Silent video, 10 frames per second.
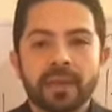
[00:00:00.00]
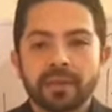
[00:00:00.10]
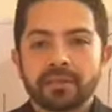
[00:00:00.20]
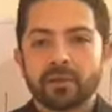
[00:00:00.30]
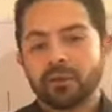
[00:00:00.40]

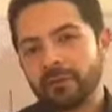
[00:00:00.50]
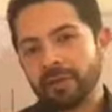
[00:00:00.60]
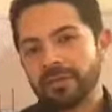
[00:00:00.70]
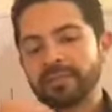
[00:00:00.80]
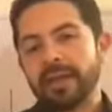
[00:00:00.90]
So
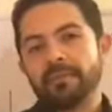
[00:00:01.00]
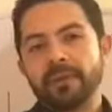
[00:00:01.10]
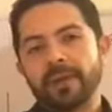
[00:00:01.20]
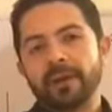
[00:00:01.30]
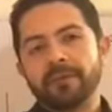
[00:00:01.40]
it's down
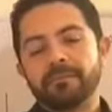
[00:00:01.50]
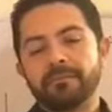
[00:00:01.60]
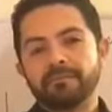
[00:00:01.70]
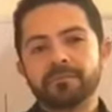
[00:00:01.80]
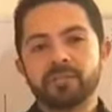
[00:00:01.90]
there,
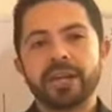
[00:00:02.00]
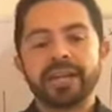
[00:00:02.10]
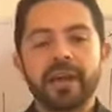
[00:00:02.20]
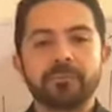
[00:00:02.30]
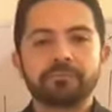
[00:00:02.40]
check it
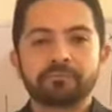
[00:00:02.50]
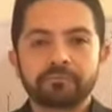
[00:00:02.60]
out.